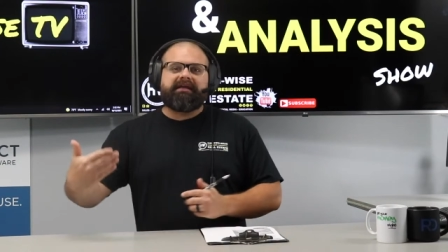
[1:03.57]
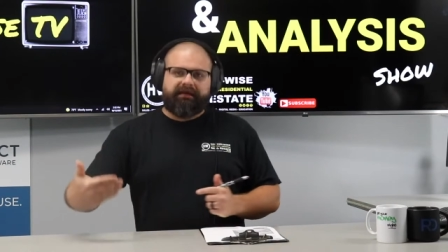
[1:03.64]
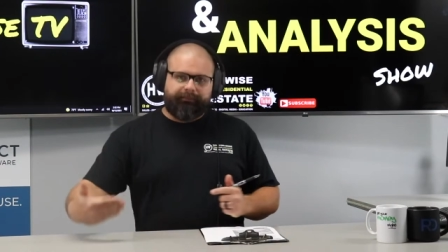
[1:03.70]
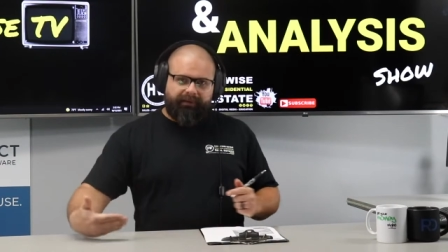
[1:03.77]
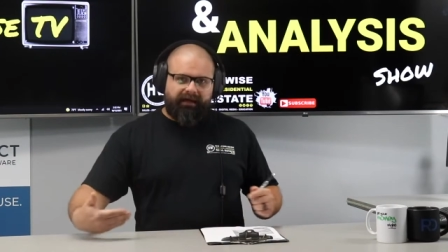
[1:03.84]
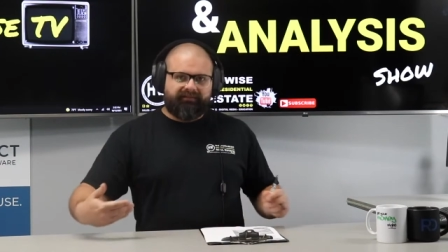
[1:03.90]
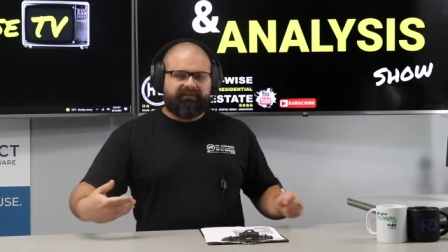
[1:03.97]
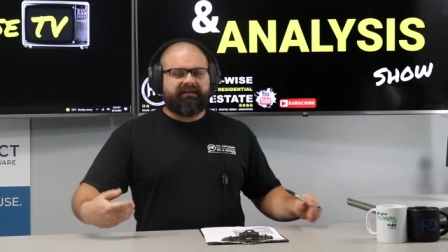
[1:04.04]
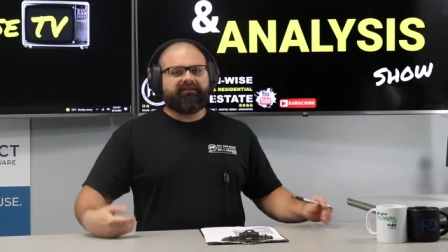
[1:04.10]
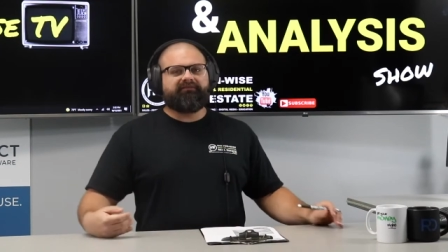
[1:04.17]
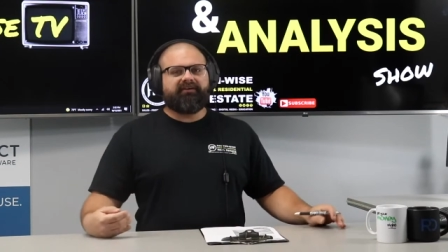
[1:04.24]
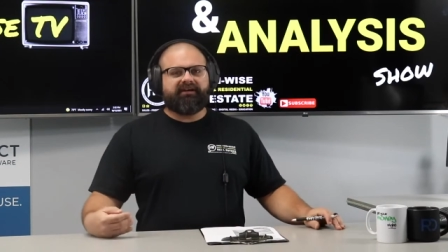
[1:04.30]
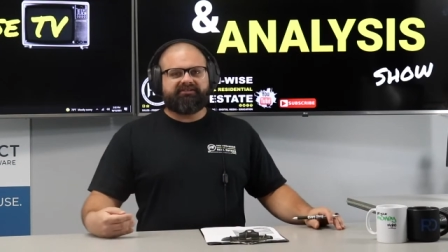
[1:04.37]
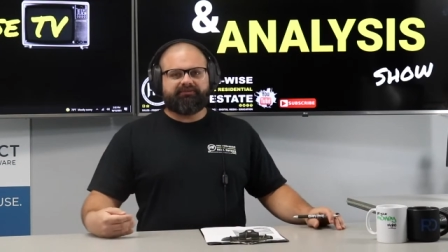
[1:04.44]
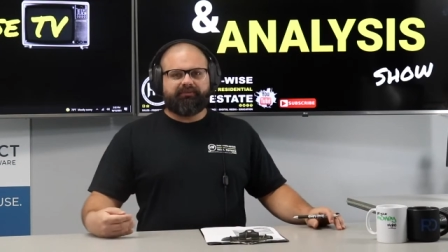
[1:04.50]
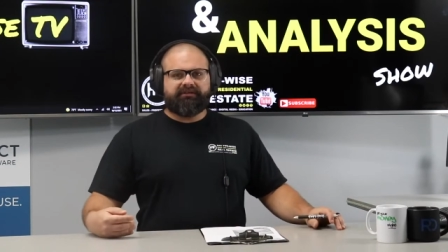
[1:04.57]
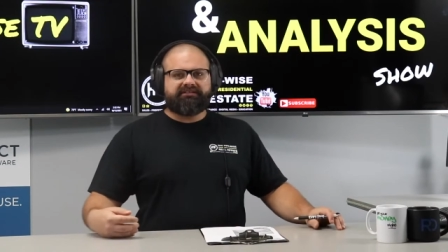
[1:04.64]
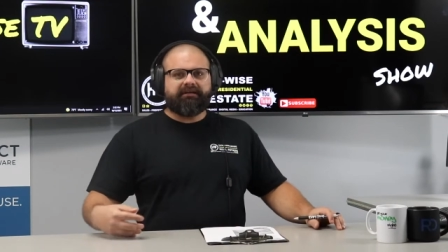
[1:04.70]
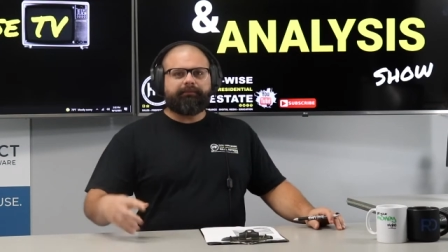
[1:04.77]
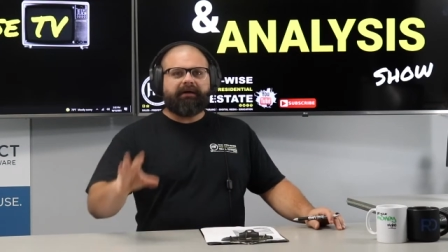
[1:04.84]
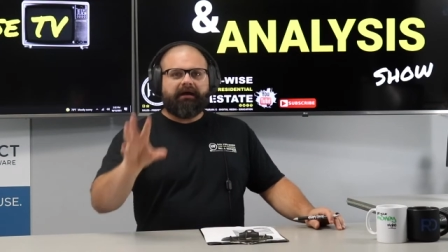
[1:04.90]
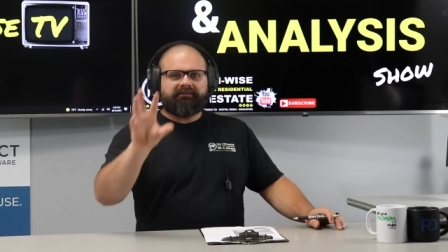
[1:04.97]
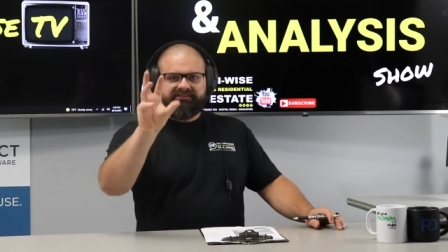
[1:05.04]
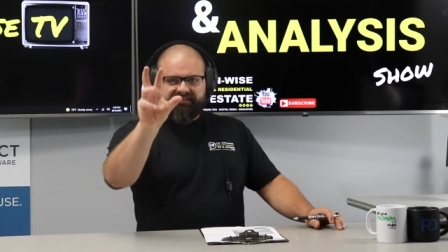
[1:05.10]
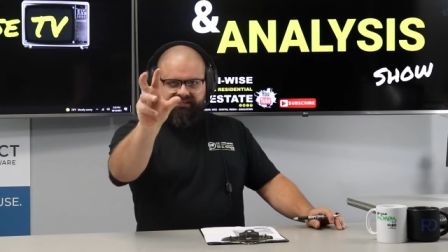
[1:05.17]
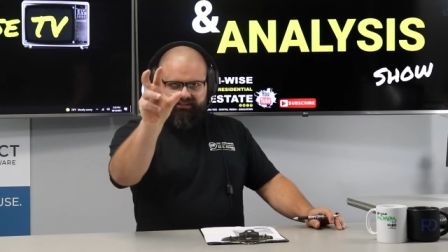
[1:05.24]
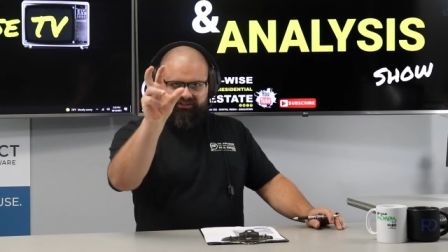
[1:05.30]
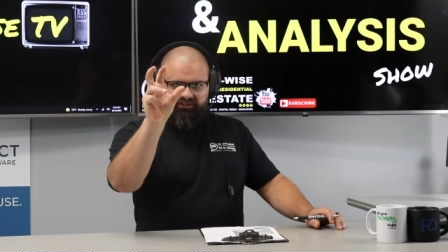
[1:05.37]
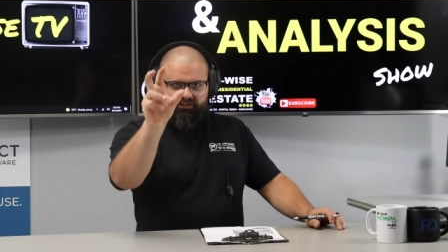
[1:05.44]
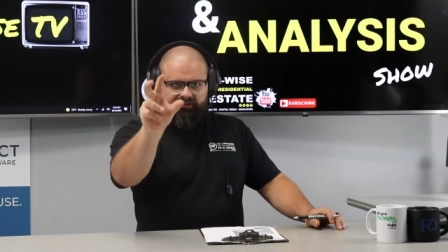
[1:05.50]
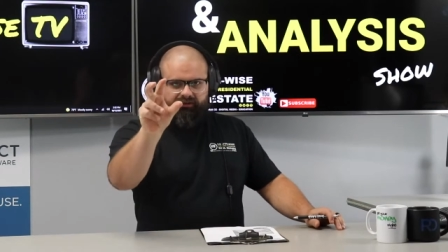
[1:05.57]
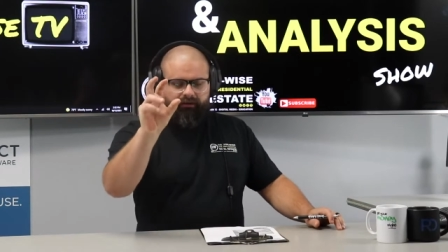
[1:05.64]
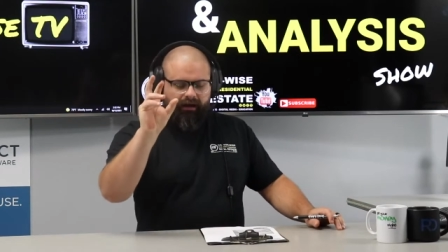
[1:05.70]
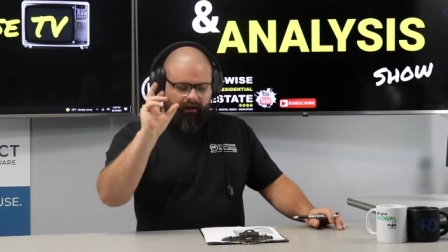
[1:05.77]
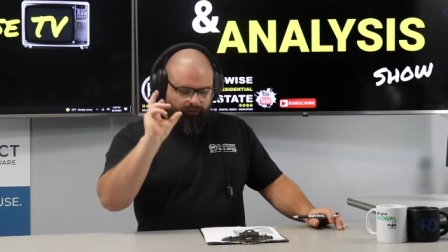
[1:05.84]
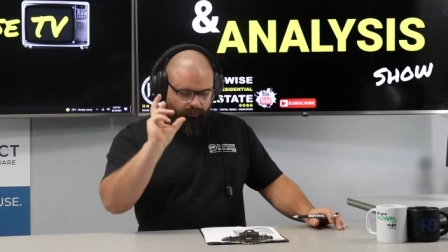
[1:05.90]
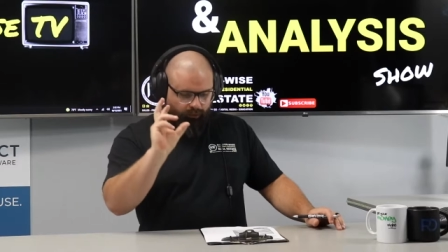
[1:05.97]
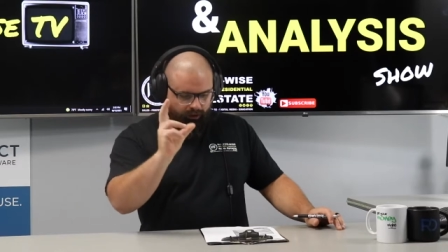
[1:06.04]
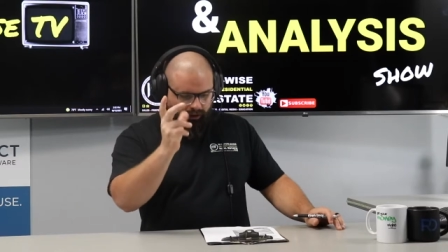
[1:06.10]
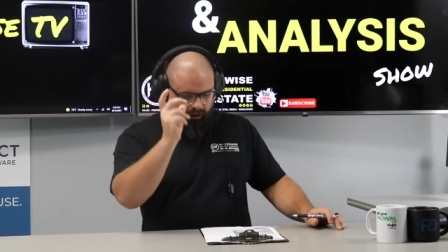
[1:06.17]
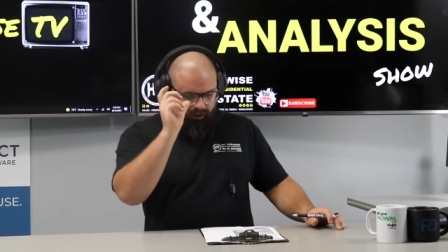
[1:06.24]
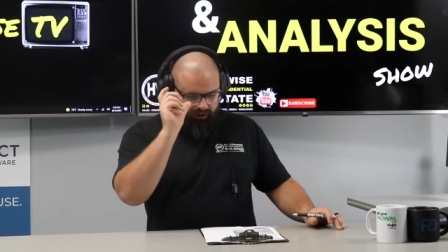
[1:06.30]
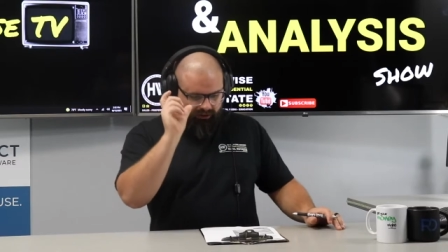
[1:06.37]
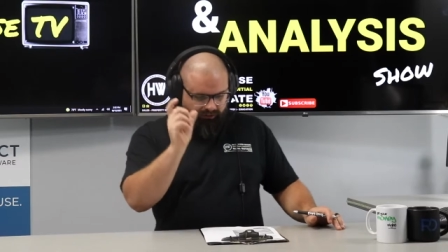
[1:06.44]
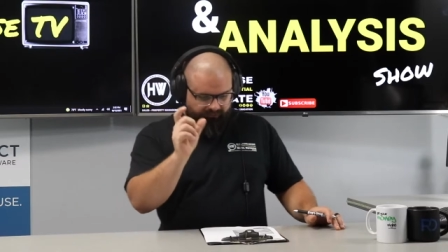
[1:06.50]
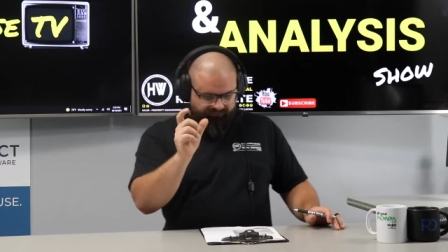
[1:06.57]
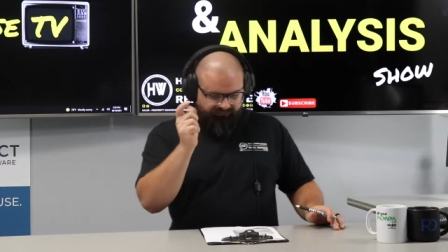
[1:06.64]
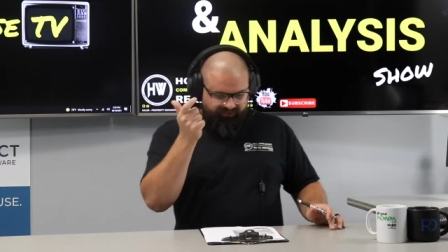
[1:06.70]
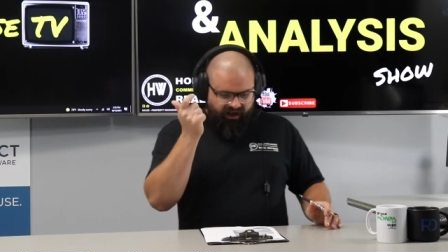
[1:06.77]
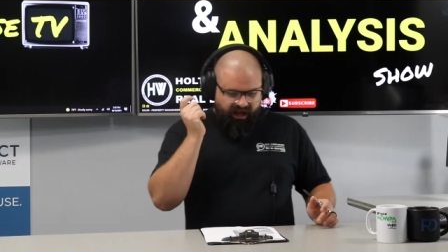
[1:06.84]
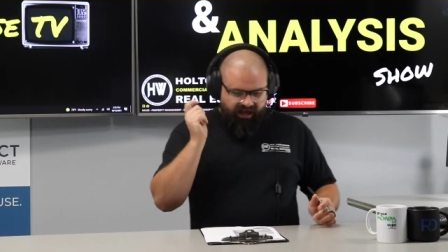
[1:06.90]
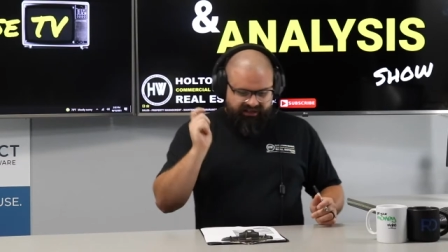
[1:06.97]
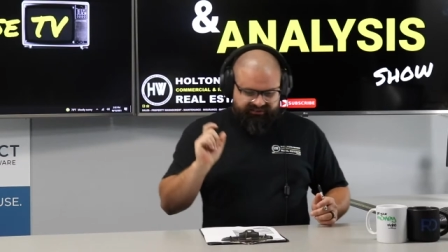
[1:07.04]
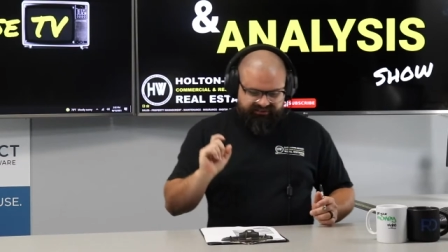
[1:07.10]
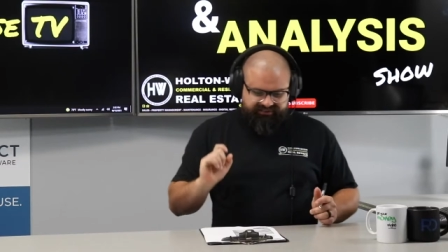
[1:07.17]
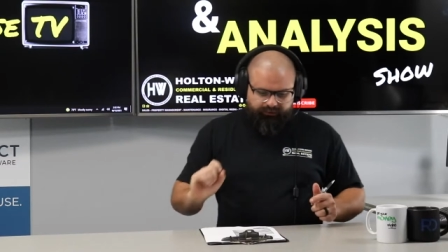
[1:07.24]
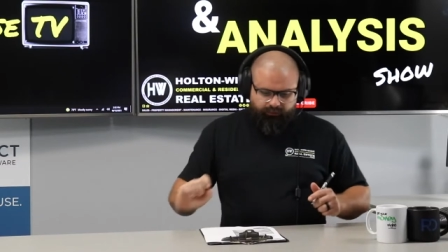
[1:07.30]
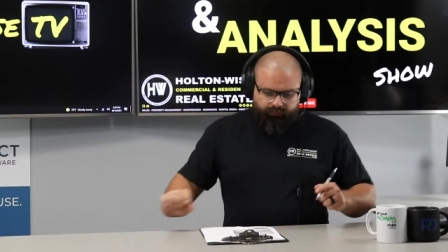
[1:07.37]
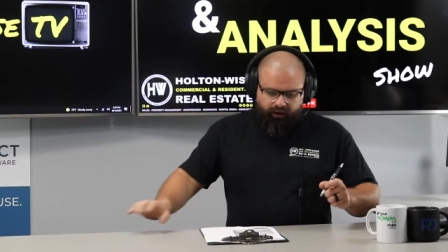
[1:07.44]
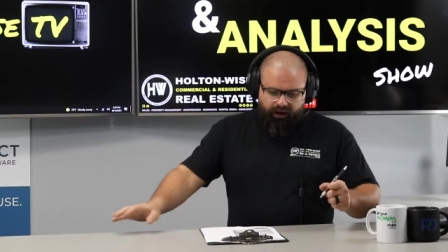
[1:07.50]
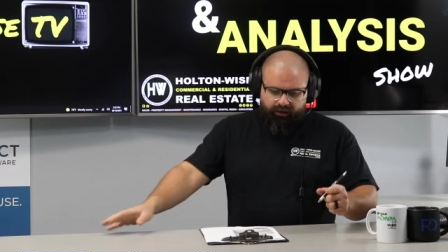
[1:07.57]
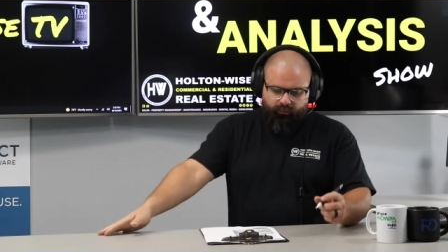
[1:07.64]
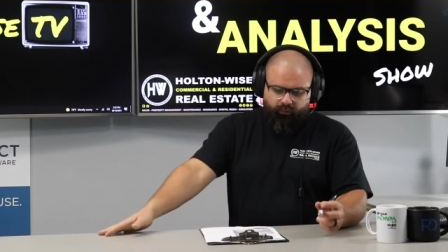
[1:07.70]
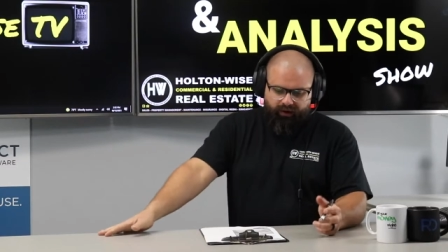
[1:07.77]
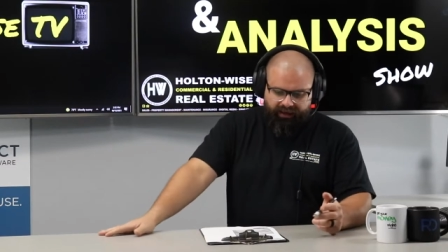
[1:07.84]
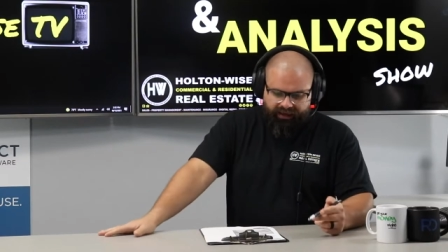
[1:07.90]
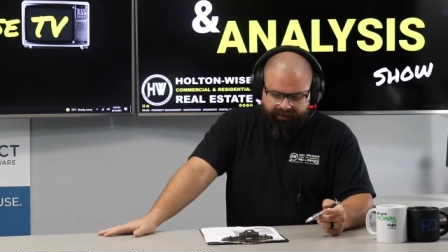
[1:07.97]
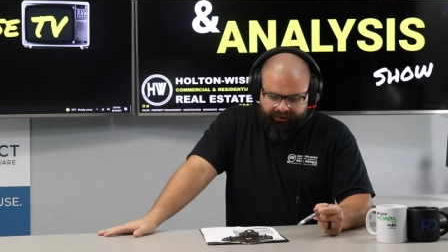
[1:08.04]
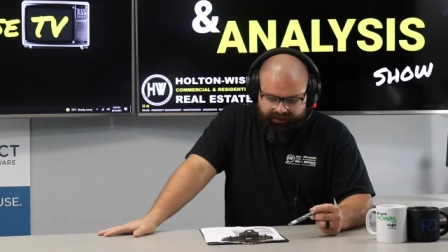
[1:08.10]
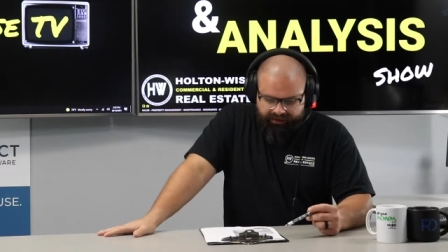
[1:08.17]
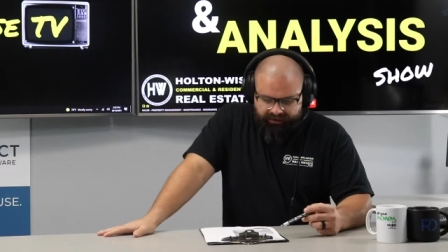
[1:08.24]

about the investments, about teaching you how to work your funds the right way.